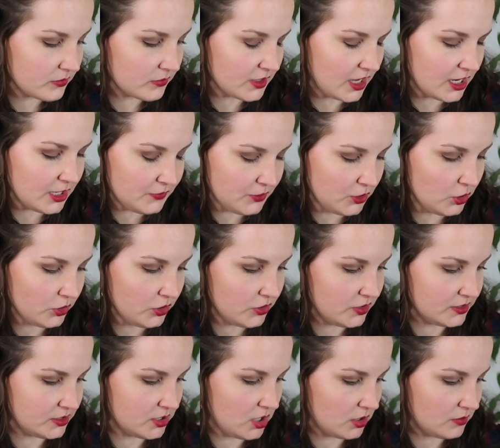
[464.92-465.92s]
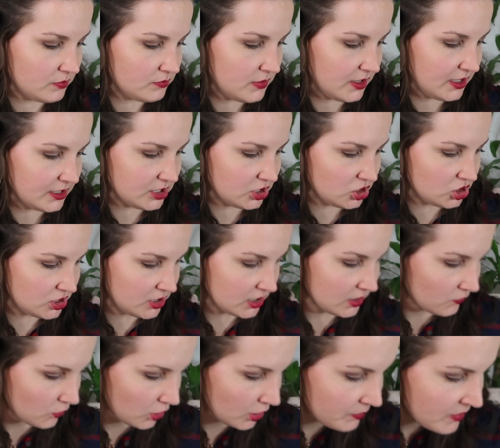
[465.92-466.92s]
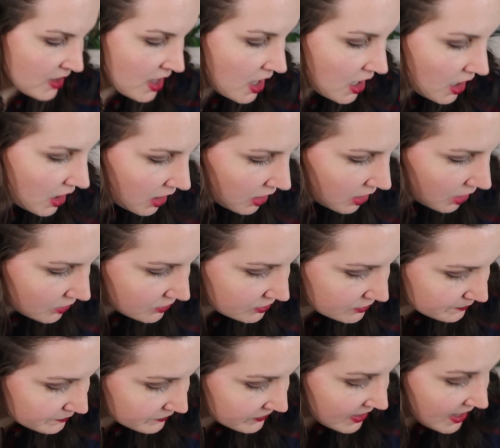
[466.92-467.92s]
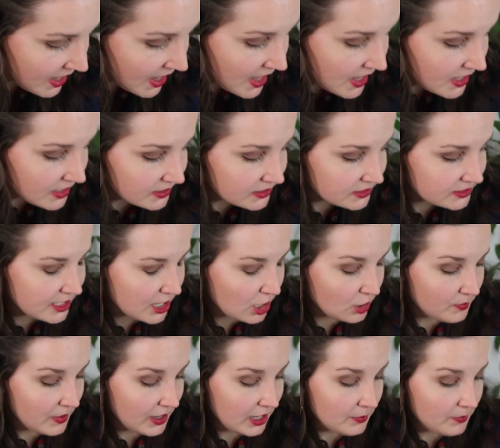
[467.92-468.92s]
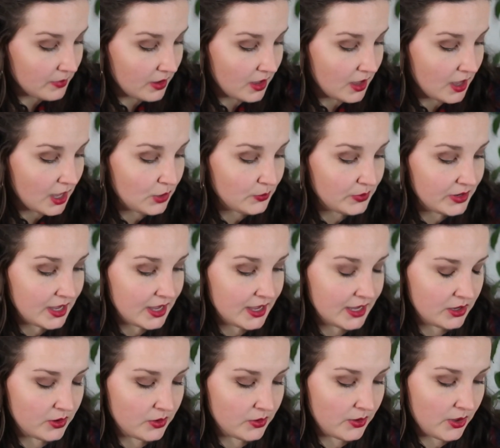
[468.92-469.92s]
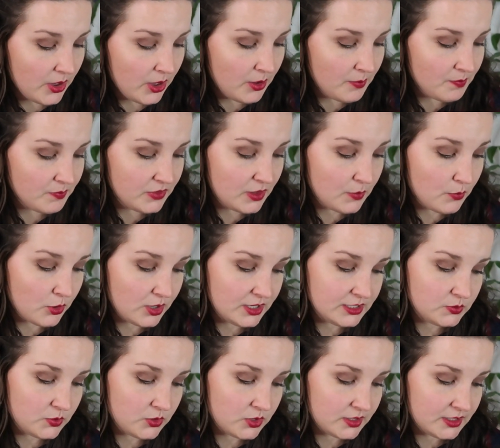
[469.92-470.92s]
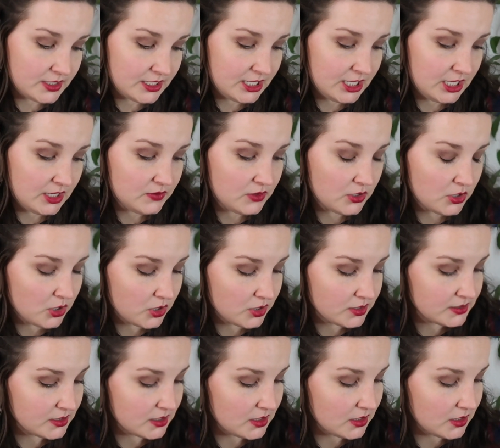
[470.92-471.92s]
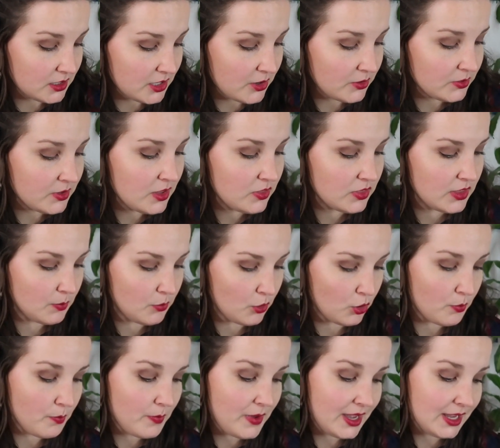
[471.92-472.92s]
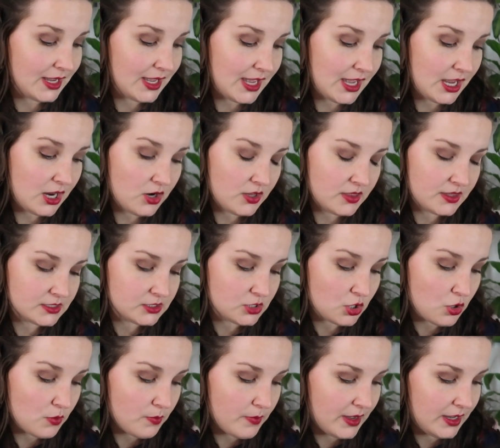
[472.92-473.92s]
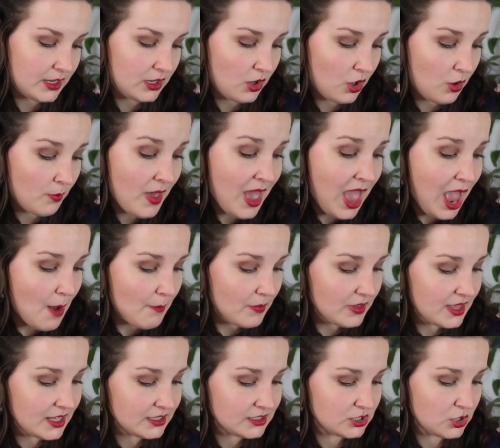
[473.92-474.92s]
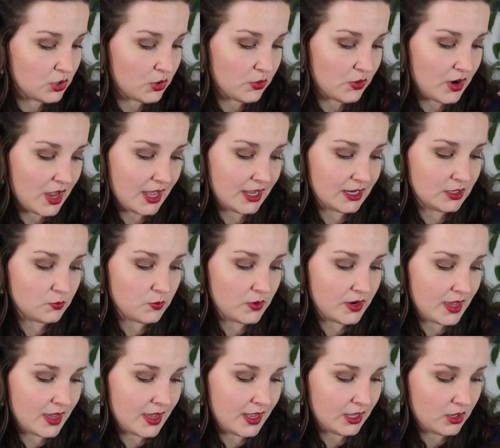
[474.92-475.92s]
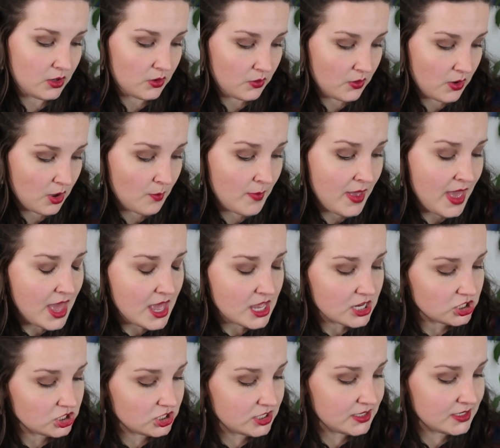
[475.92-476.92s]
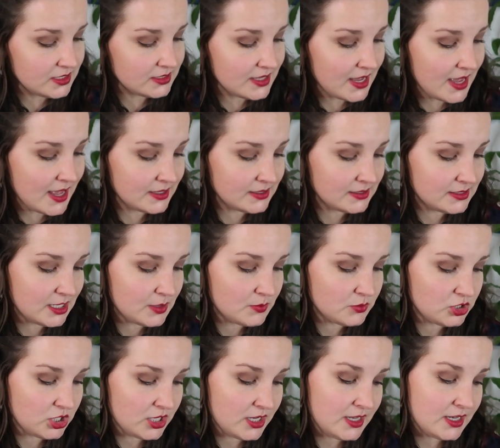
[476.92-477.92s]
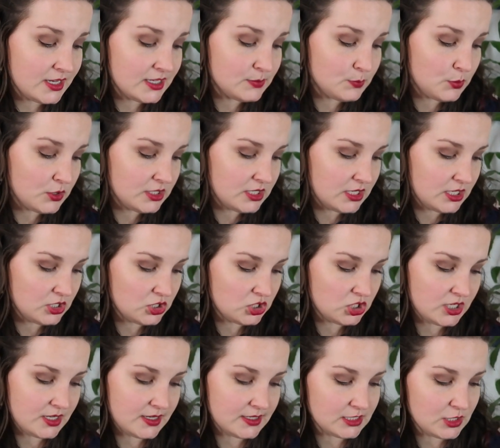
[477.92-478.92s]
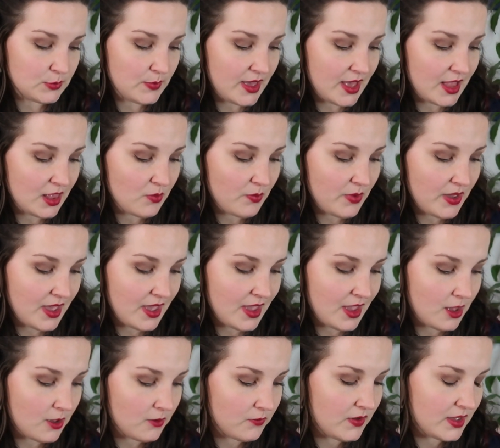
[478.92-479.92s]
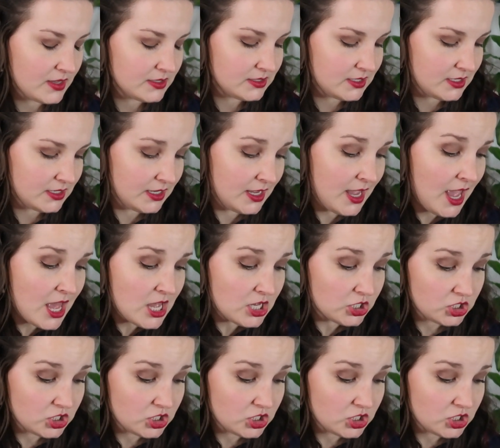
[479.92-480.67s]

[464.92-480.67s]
And if you don't know this song, I guess I should sing it for you. It goes, tell my mom when I go home, the boys won't leave the girls alone. They pulled my hair and they stole my comb, but that's alright when I go home. She is handsome, she is pretty, she is the belle of Belfast City.